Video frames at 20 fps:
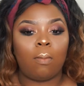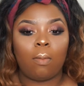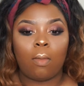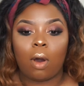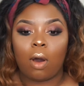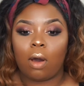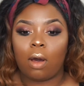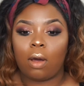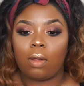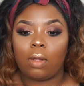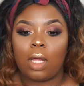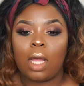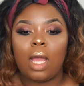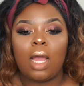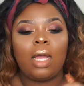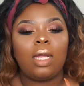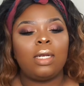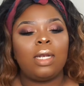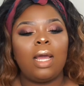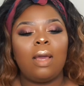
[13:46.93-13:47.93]
mauve,
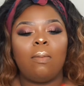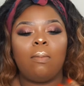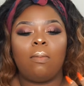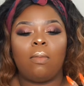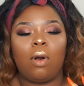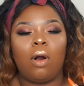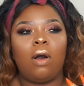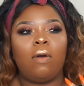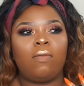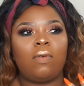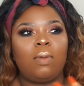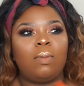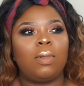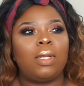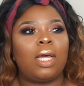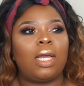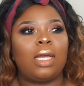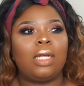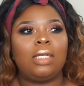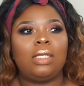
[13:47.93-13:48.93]
not mauvey,
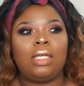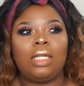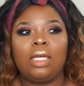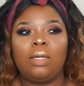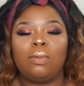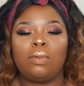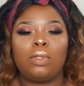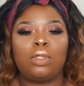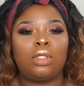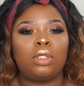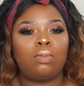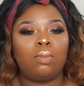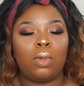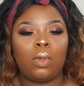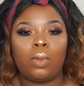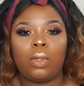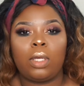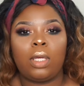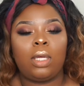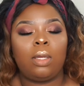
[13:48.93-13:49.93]
but like a deep
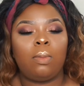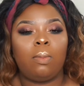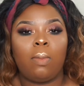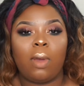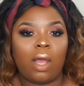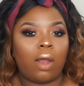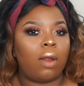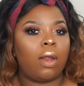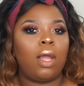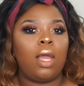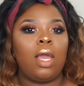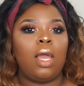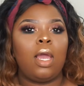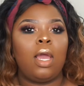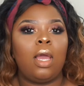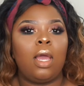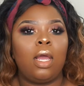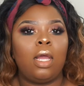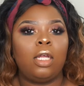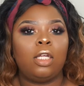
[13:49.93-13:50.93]
smoky
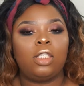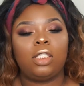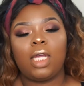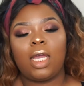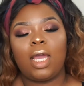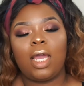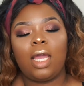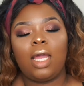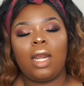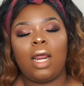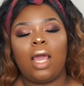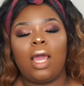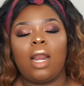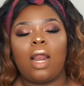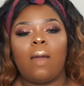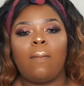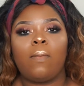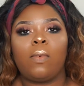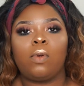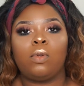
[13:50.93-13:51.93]
berry shade.
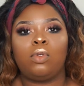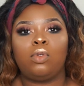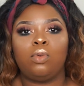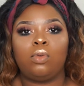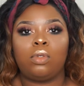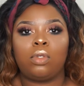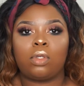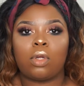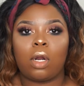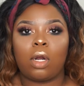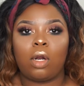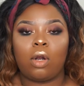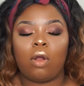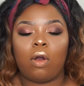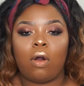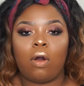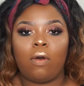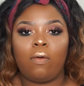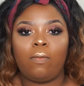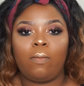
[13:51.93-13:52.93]
And I'm going to start it
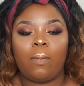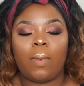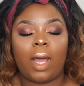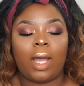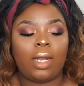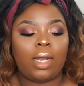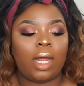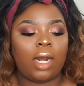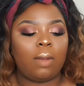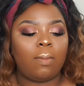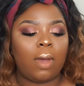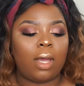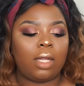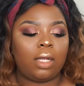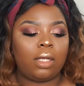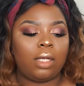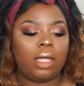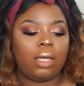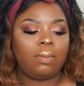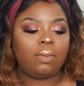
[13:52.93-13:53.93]
off by lining my
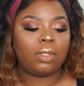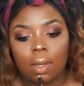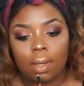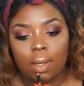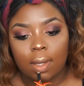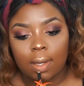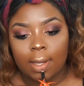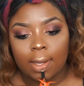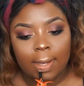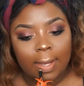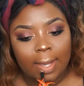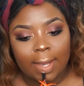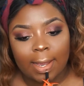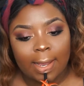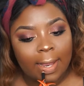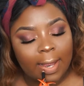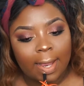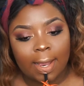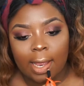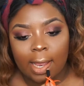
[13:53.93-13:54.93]
lips using the
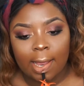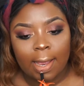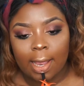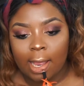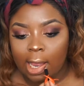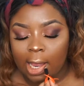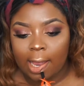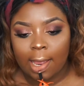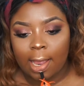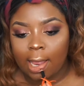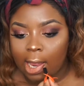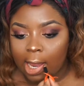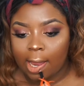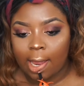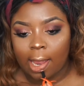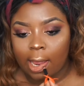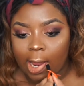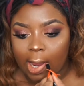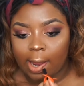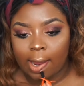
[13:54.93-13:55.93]
NYX Suede Matte
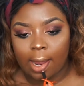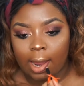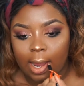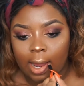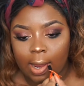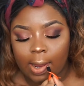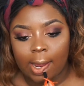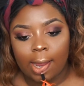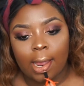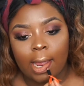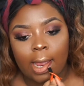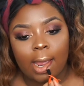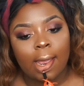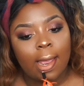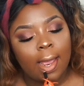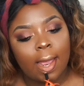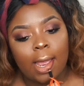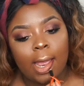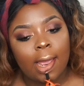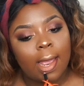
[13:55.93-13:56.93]
Lip Liner in
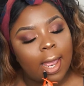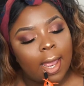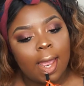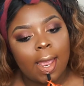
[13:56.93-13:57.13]
Vintage.